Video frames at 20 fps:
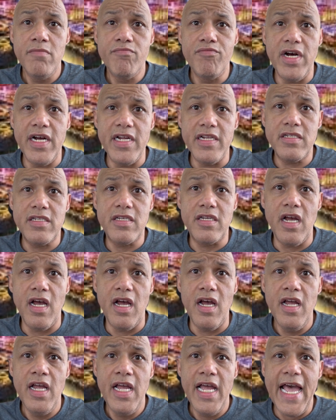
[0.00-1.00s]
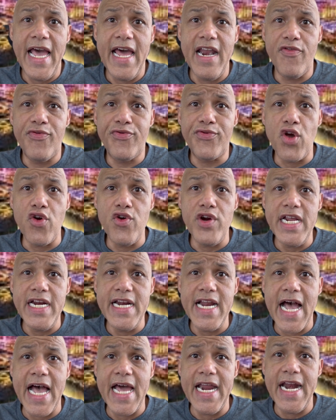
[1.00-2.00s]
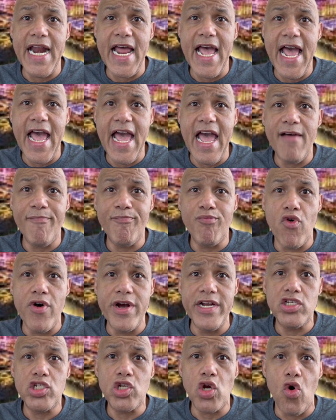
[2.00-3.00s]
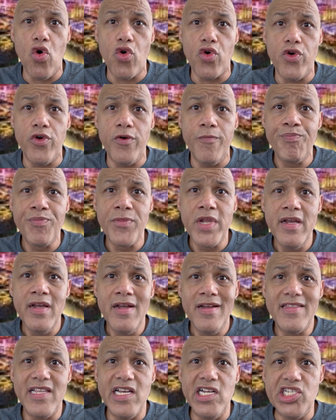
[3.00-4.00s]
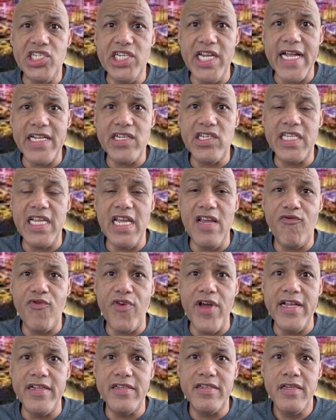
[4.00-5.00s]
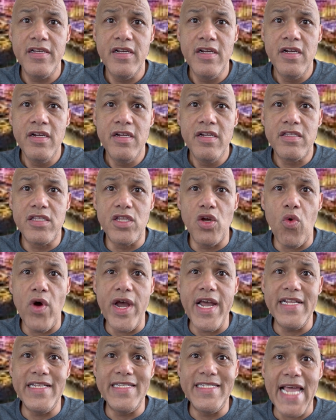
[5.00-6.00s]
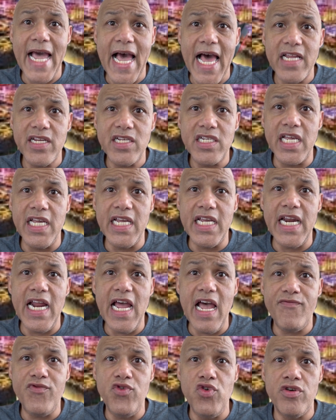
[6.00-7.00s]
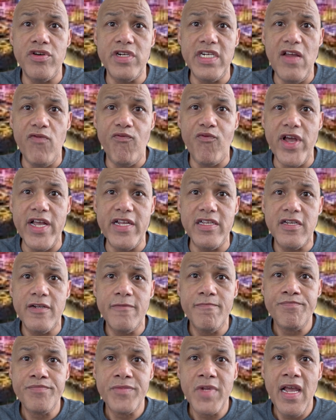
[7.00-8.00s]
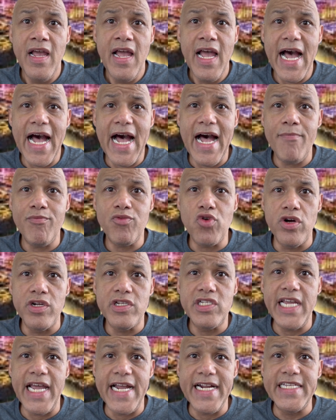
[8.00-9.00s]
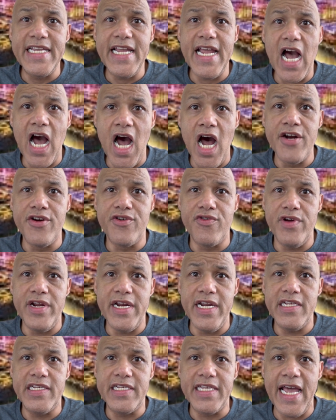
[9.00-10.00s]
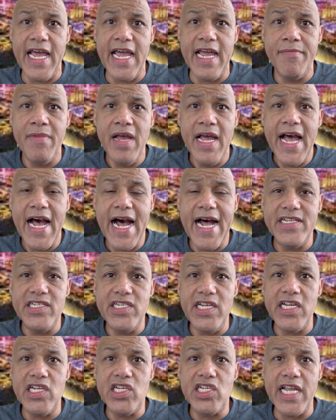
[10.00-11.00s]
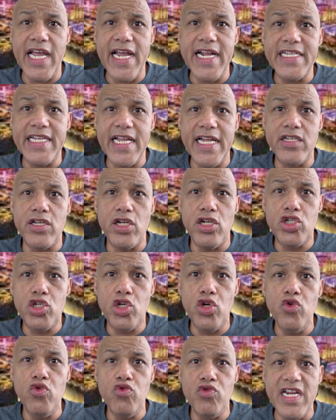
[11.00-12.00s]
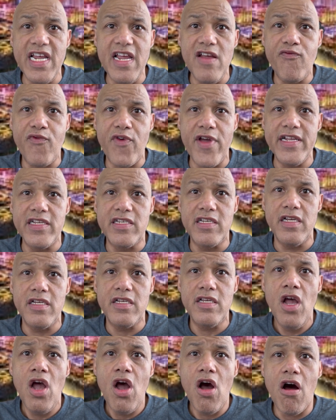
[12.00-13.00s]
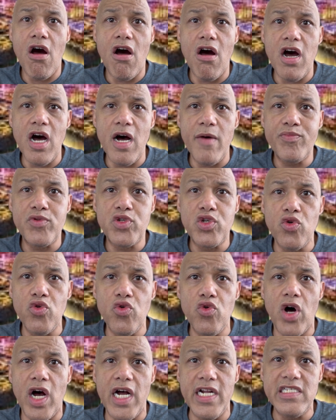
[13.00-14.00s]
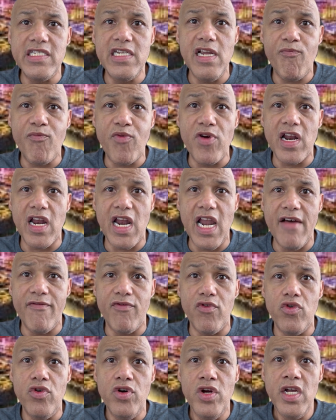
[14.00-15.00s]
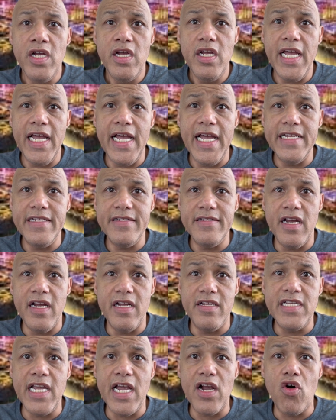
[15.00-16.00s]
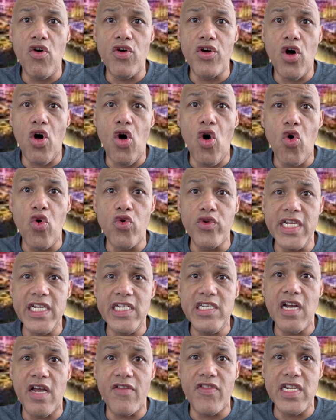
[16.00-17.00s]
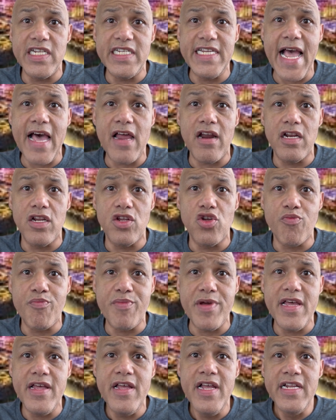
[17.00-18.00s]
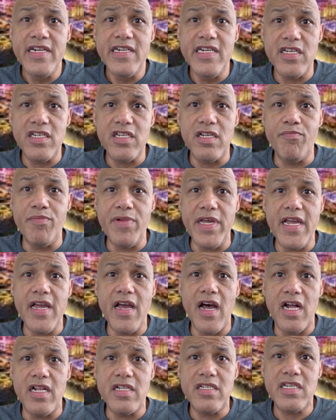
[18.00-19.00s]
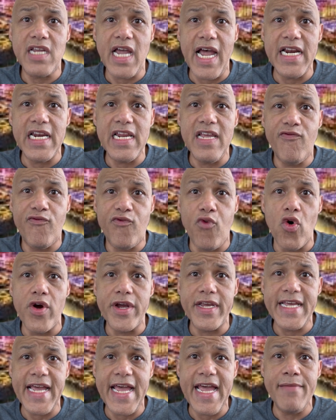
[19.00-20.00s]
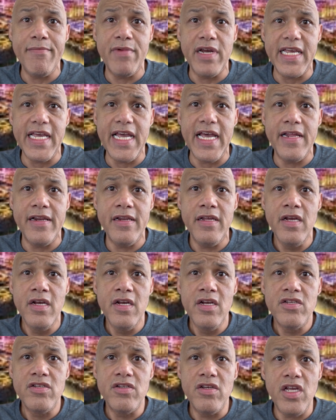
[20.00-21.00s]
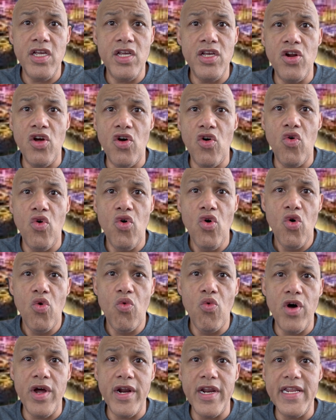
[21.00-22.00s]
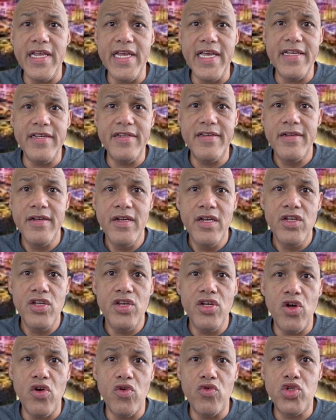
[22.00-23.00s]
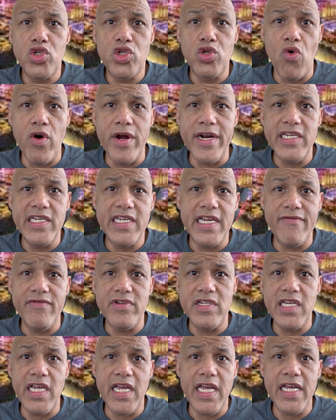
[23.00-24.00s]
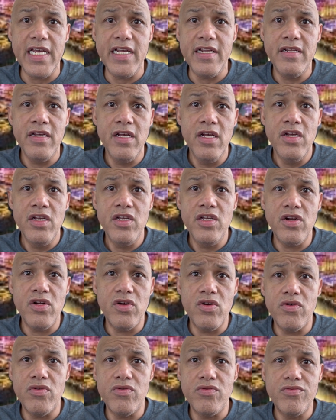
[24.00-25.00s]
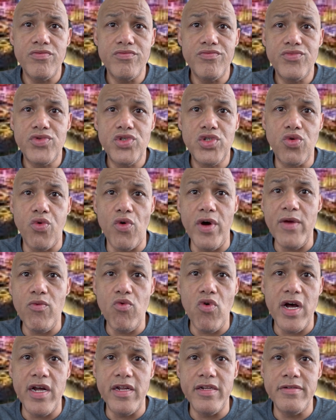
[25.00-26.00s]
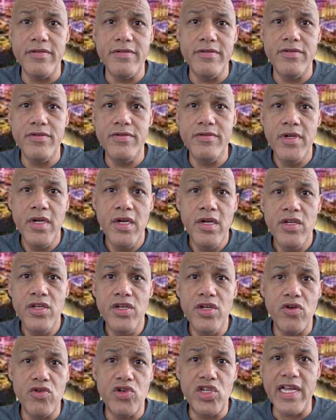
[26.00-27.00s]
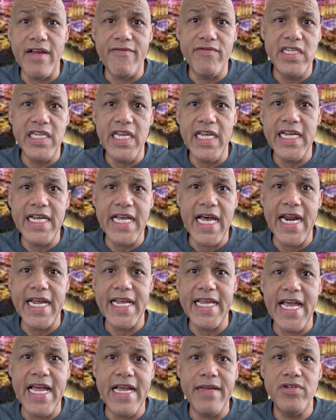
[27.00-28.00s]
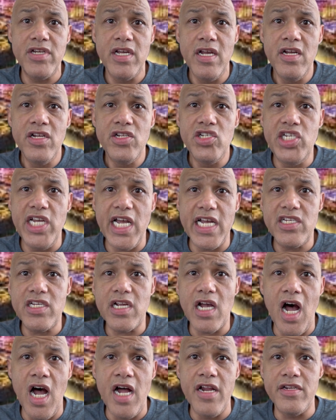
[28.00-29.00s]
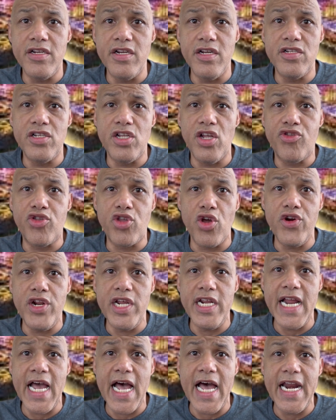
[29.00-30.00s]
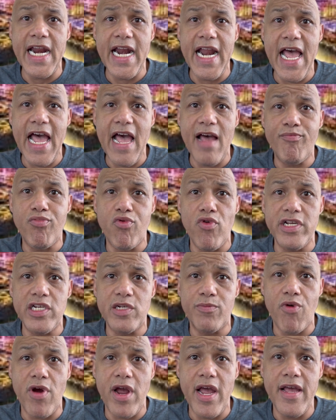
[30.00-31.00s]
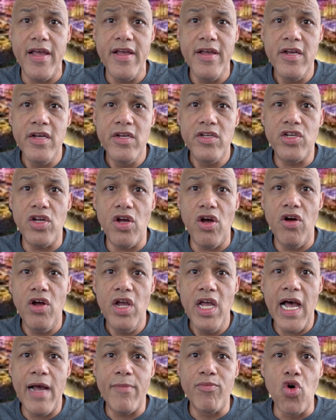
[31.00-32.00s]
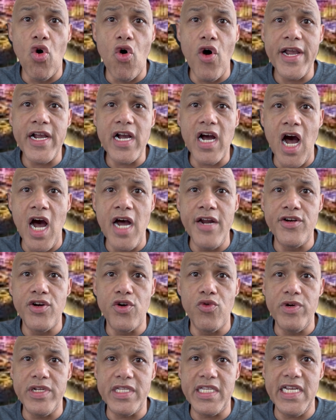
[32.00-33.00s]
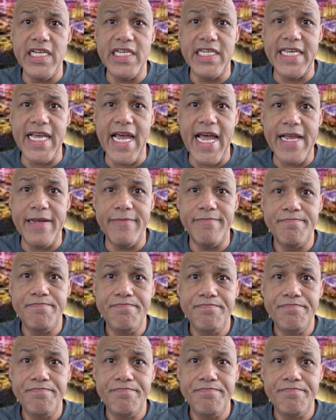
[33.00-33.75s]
But at a 39.5-point total, the Jets defense, the way Dallas can get after you on defense, I'm going to take the under in this game. I just think that the two defenses are up to a different level, and they're going to hold each other down a little bit. This will be a tightly fought game again. So, you know, one of these, you know, 2017, you know, 21, you know, 17 kind of games, just under the 39.5-point spread. So I'm going under with this game.